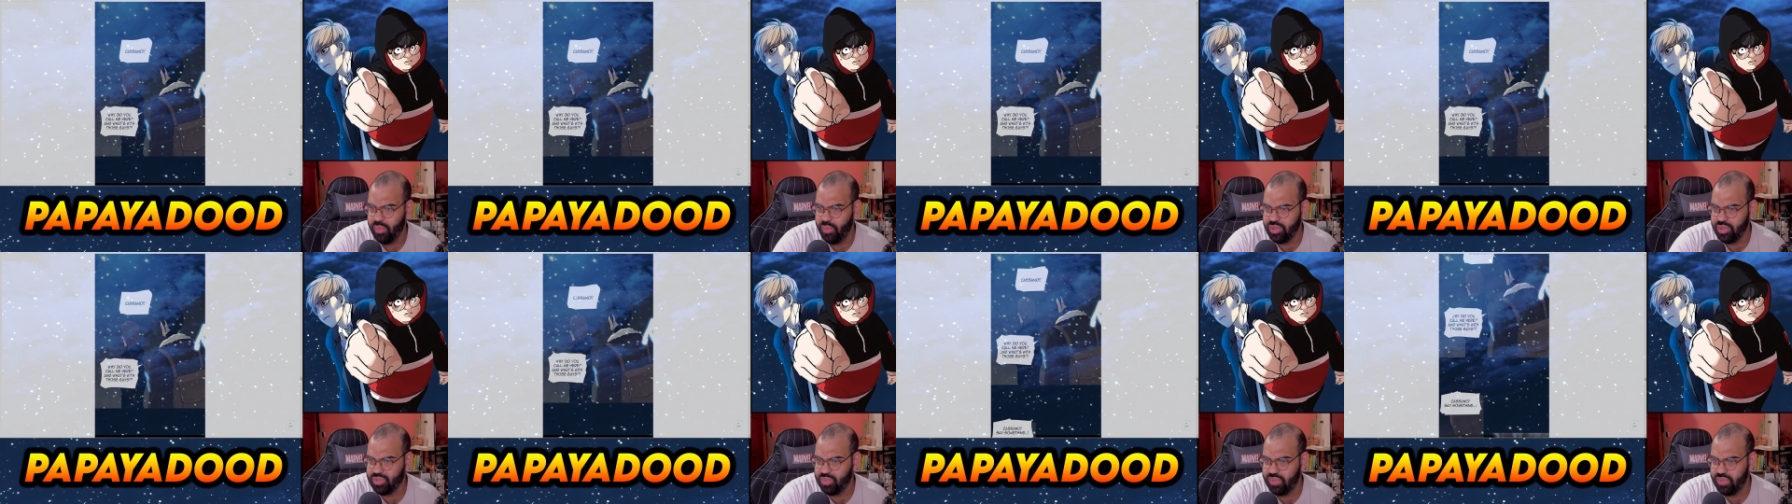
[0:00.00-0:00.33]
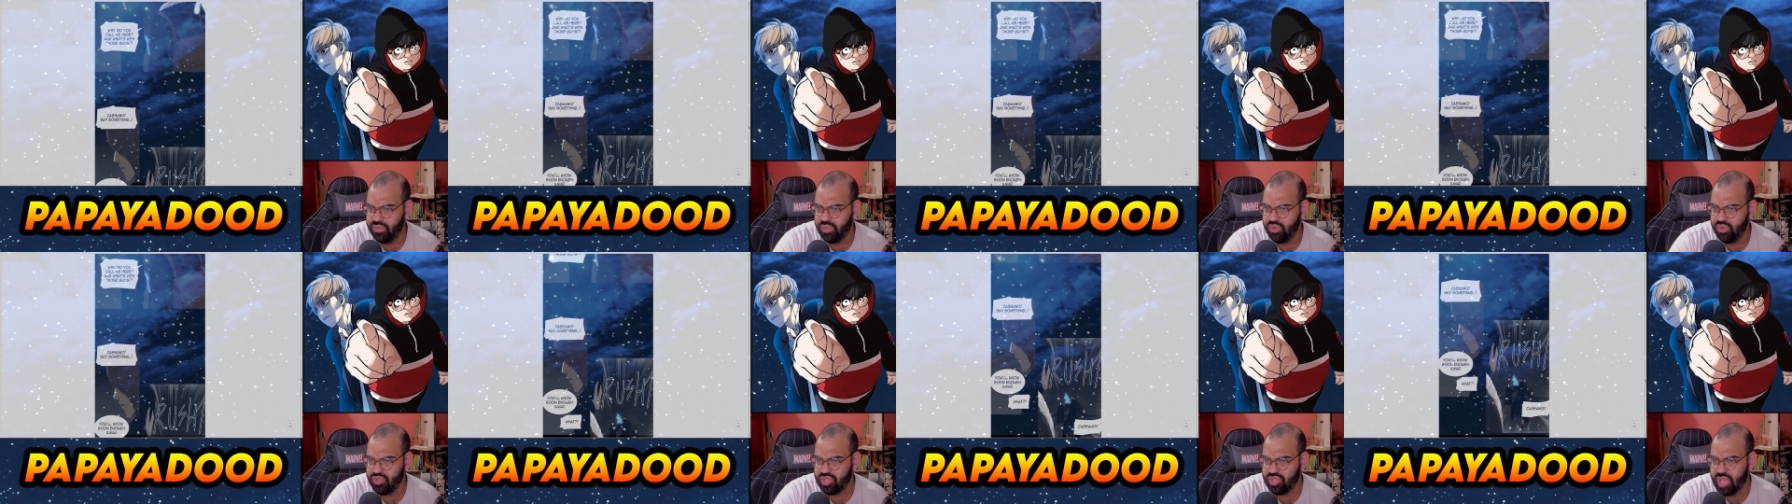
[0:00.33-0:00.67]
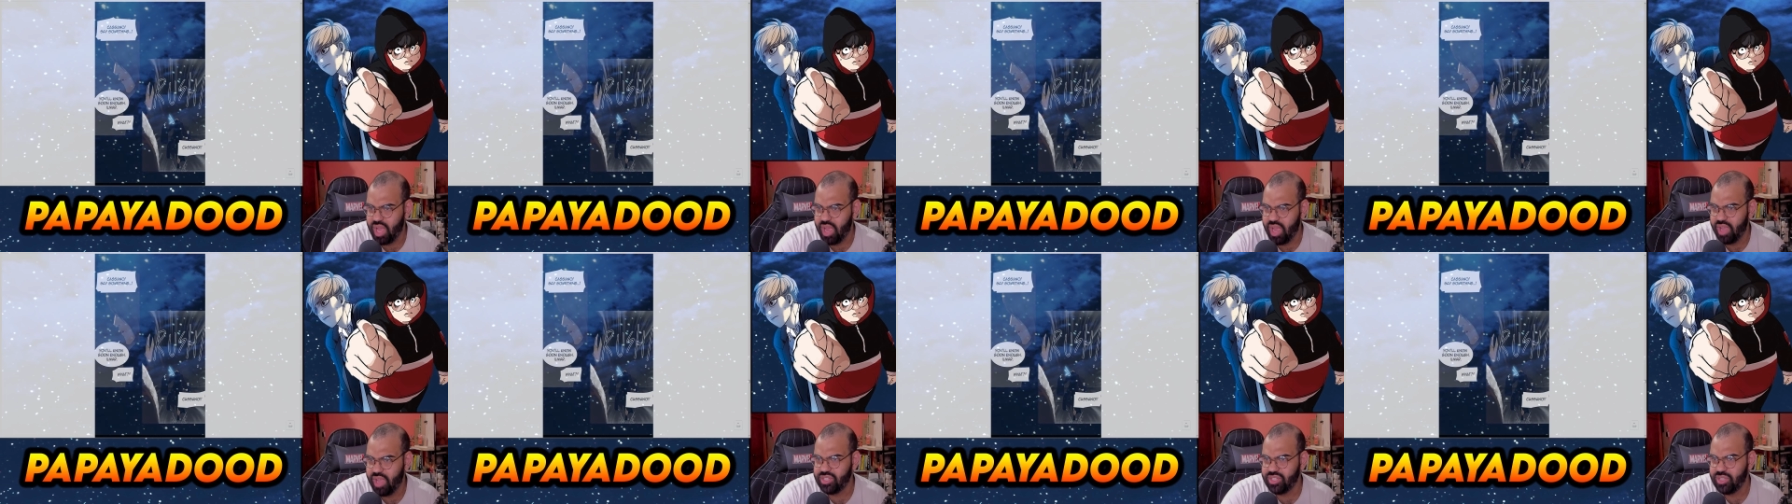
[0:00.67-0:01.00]
and what's with those
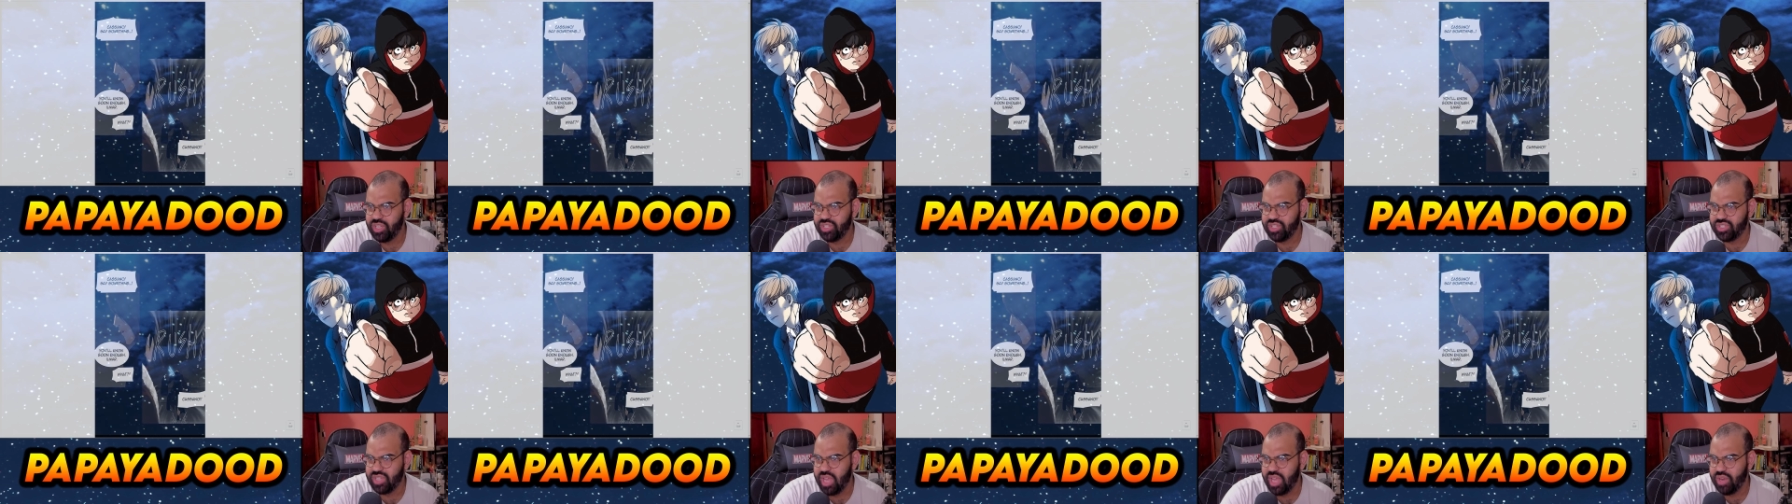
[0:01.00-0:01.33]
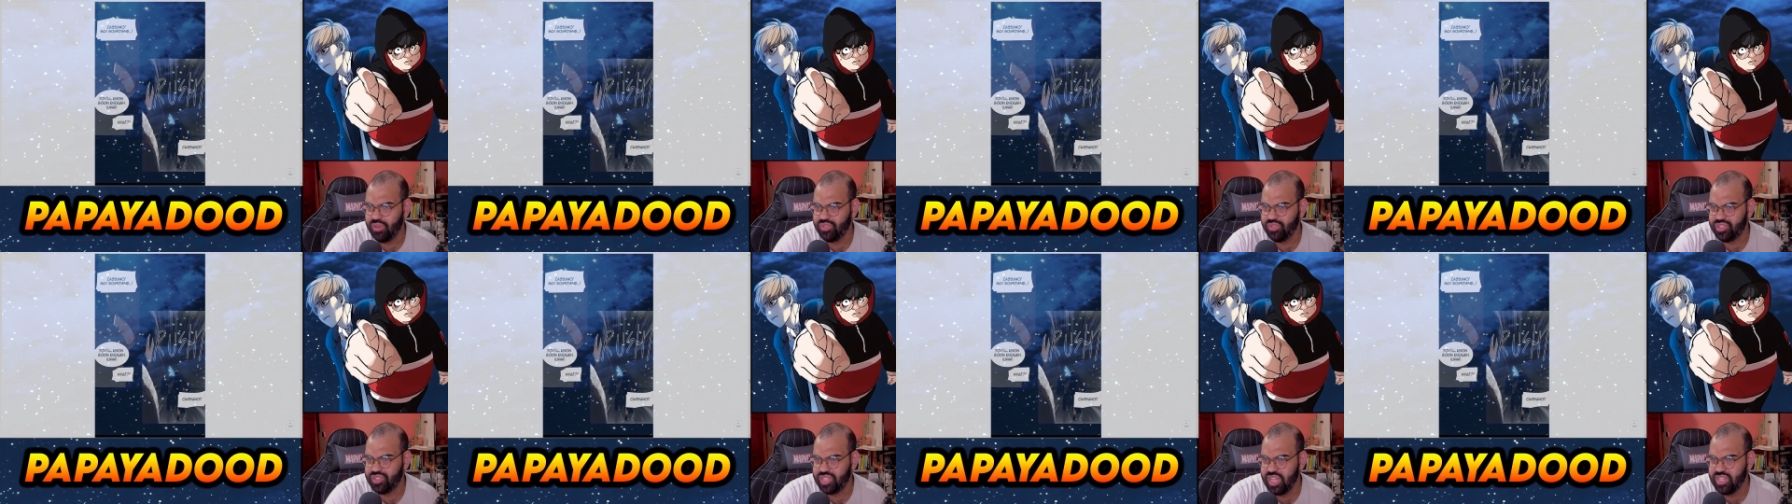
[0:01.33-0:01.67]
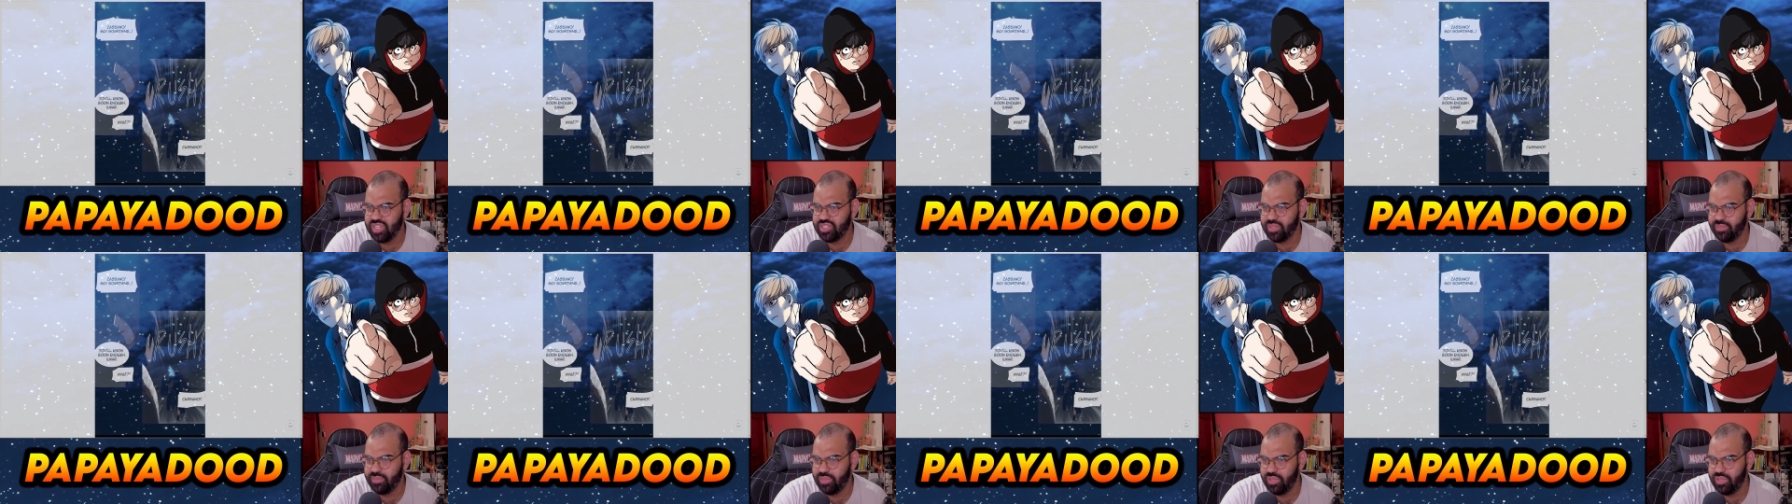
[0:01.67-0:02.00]
guys? Cassano,
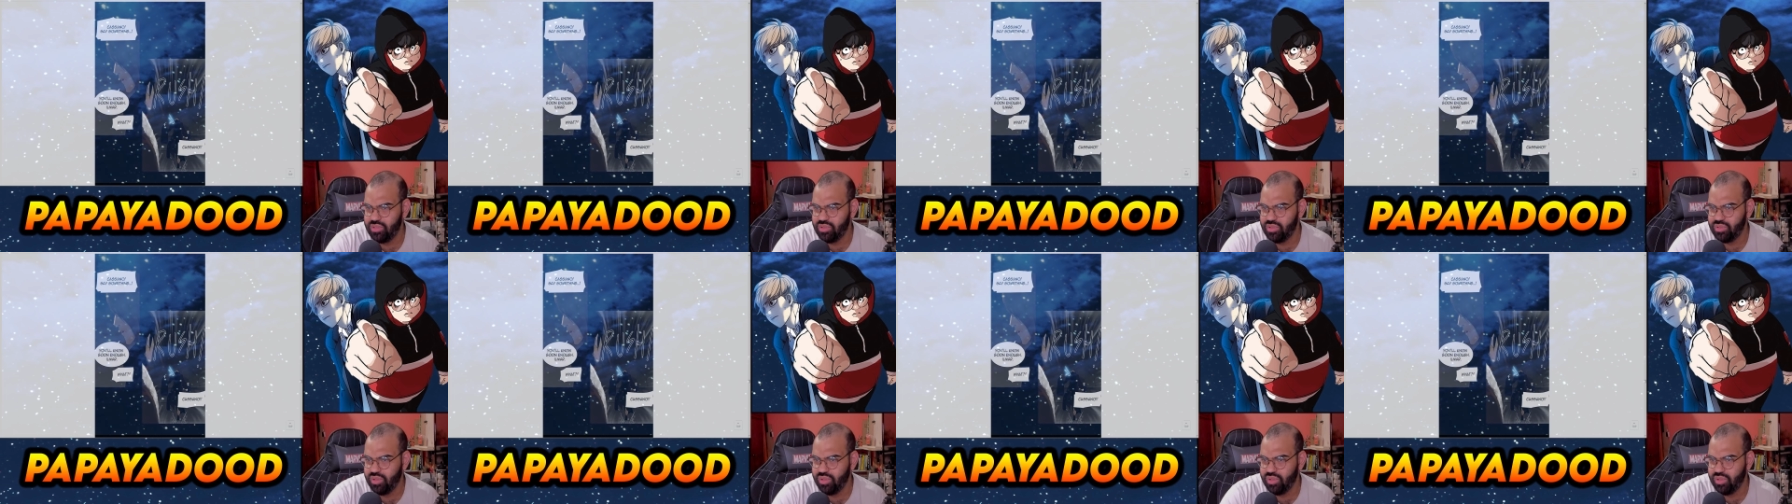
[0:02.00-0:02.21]
say something.